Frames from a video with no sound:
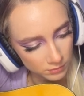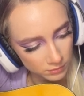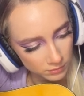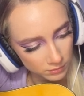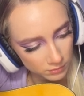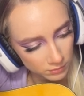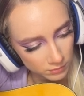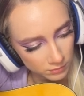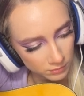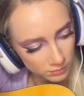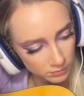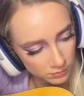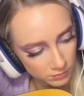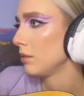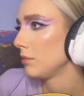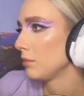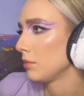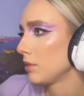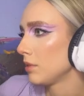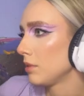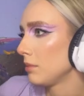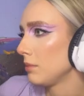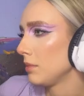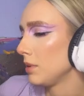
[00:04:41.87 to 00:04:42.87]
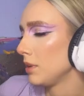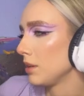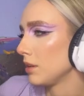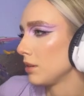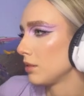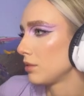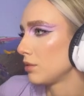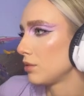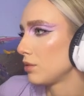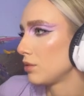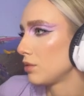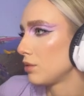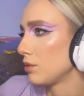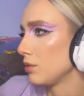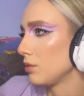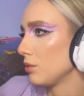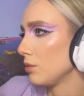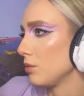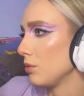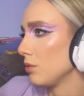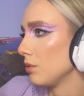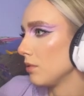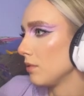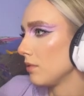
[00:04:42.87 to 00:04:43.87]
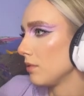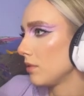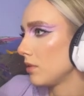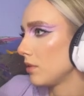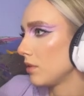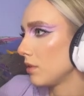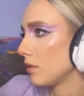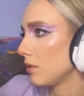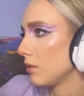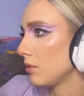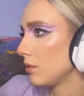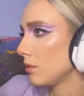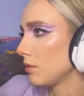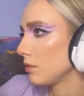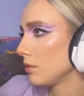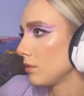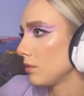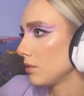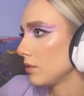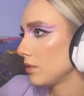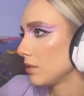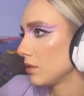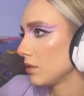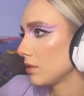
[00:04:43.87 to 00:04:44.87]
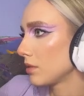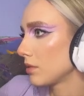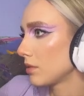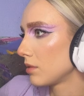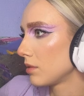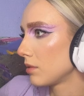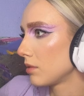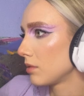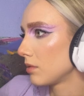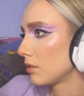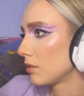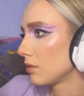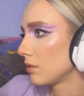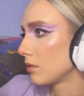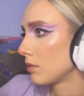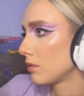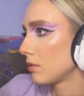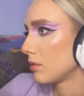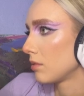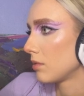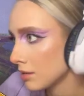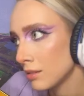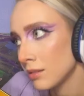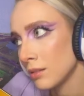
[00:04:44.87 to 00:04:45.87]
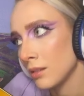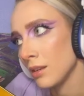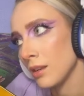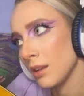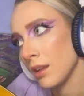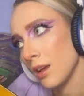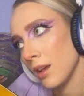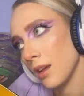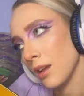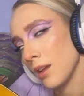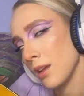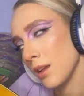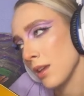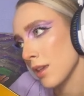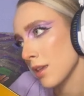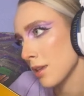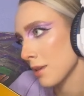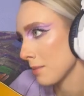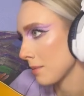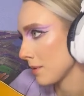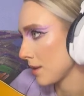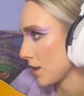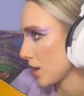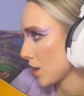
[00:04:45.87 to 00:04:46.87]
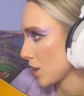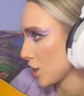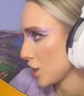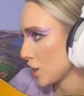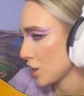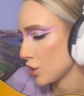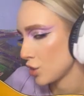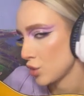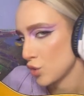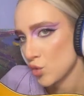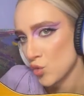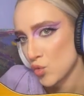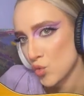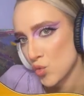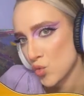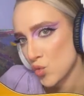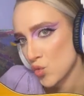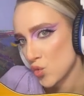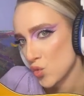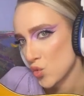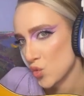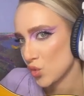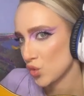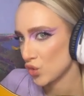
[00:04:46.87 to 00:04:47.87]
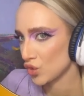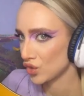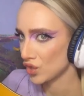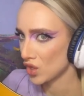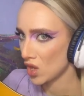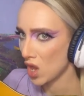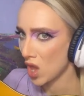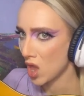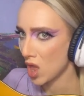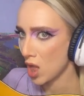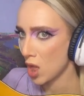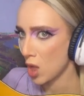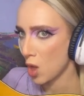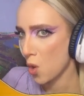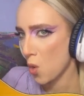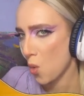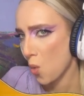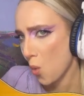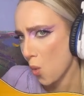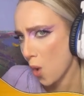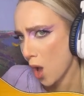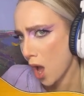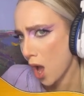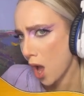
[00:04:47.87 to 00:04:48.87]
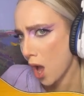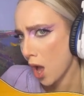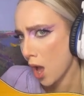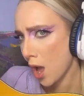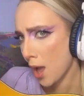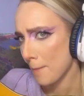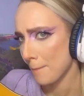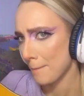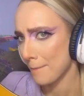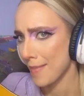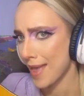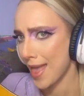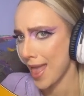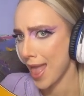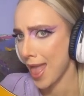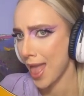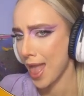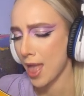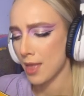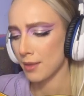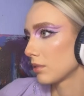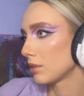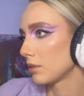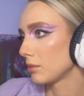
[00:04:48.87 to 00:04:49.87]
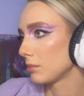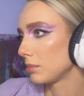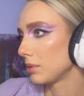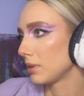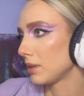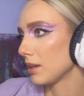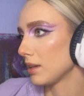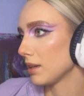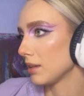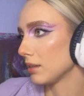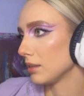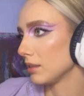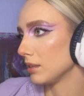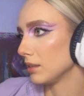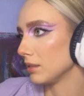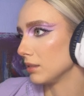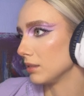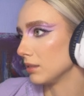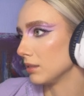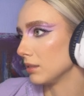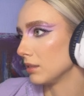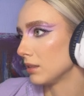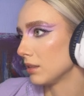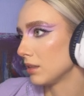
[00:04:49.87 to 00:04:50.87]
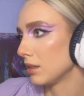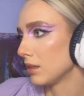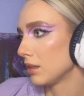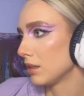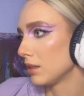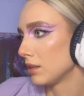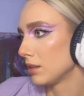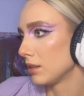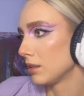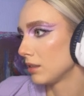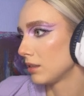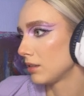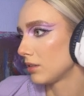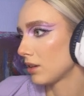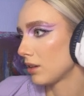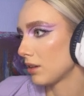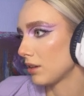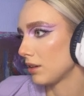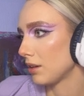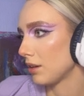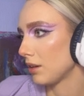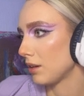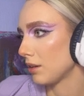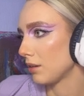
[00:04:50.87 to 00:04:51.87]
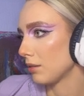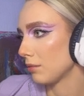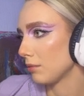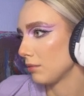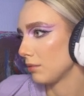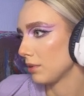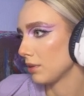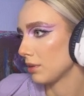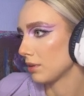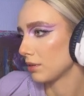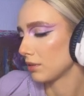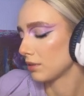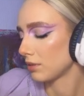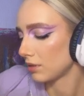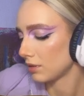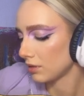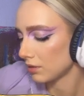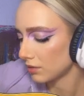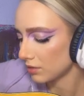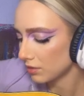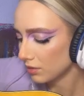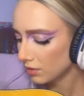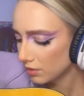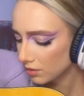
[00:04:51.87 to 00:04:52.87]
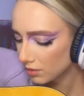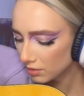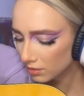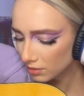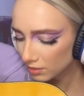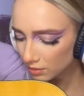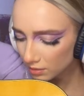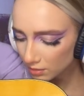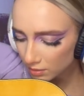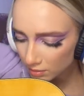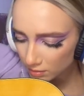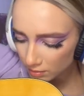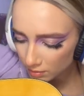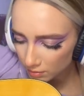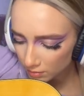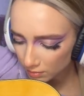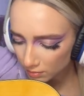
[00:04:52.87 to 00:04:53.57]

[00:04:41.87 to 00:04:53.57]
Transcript: I'm gonna make 2 of those. Let's go. Do you like me to still want me? I'm gonna play a little tiny weird guitar.